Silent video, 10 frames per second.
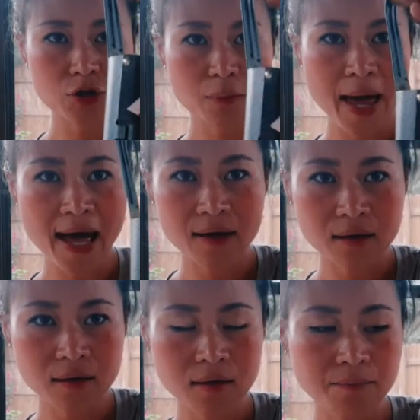your
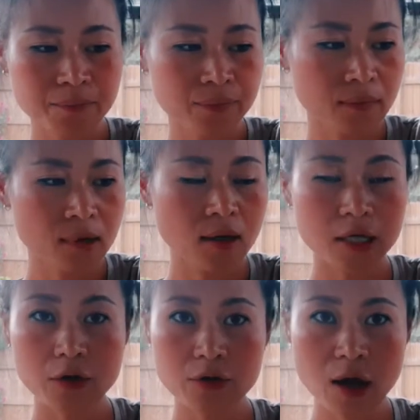pattern in
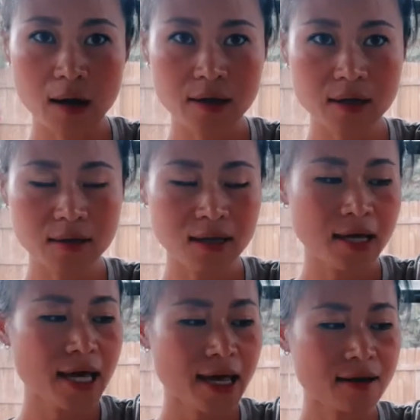your yard,
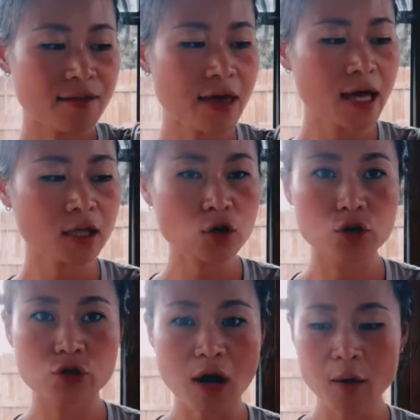and then you
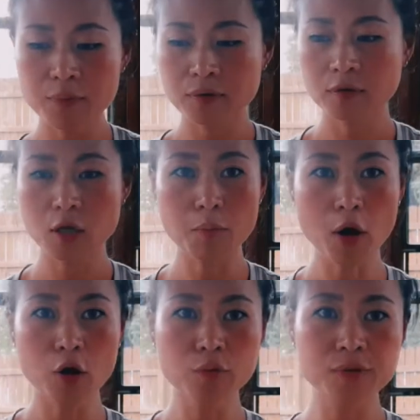drop the
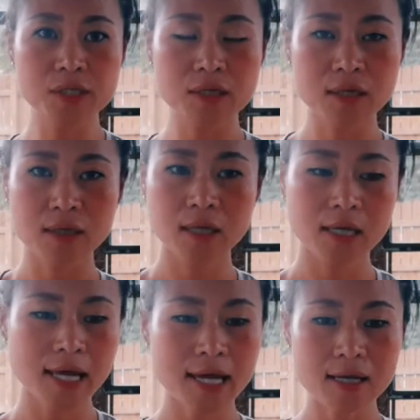bulbs
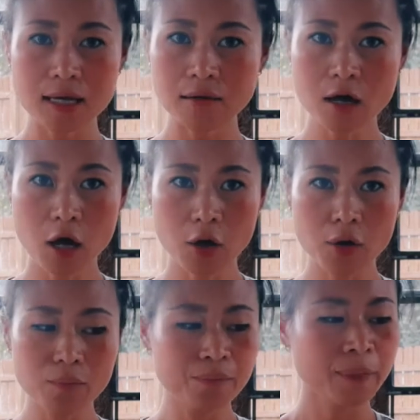and in the
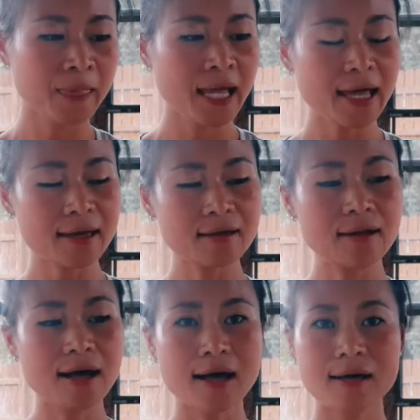hole, and
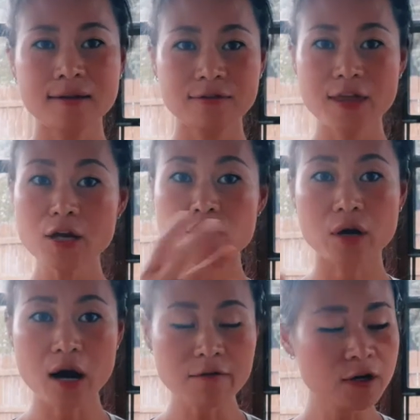then you
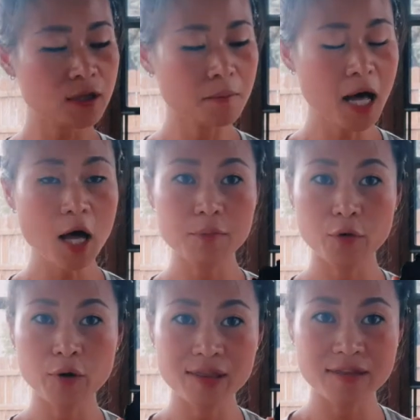cover them up
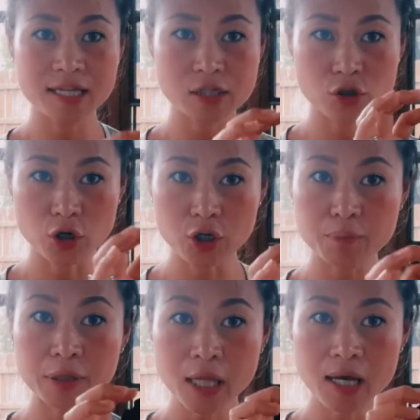with this dirt
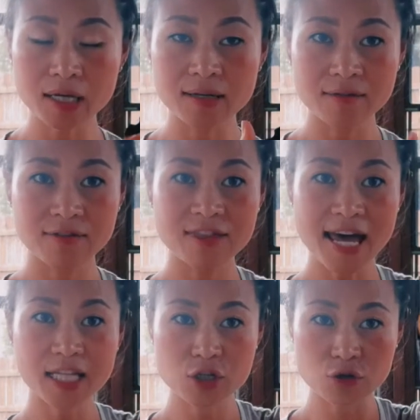plug
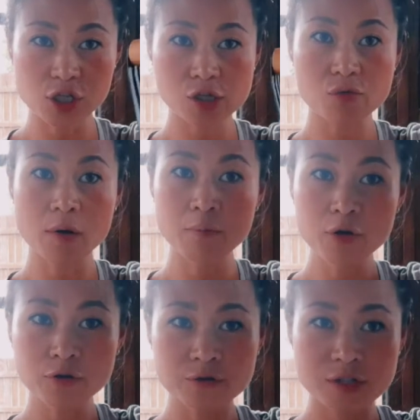that you just
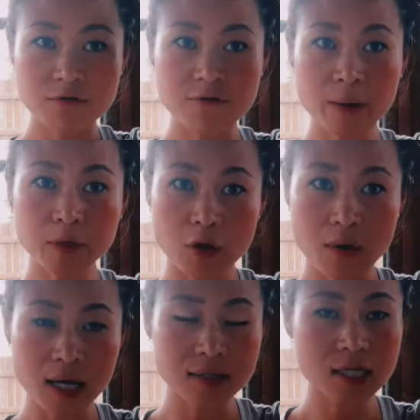removed from the
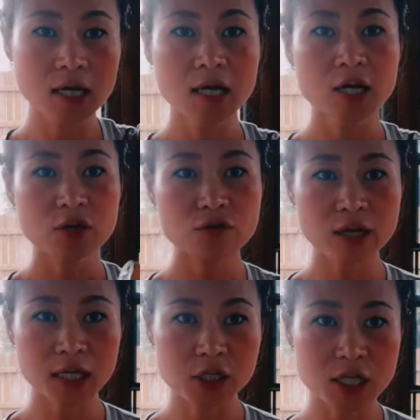ground. You
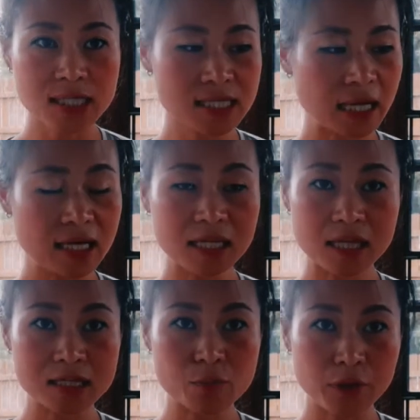can just take
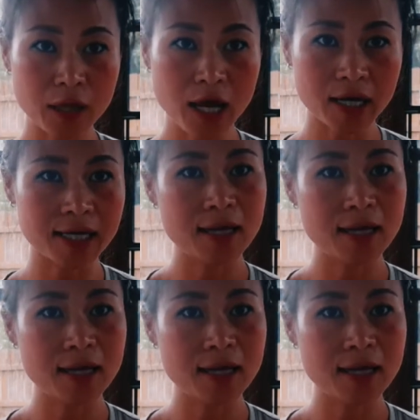this plug,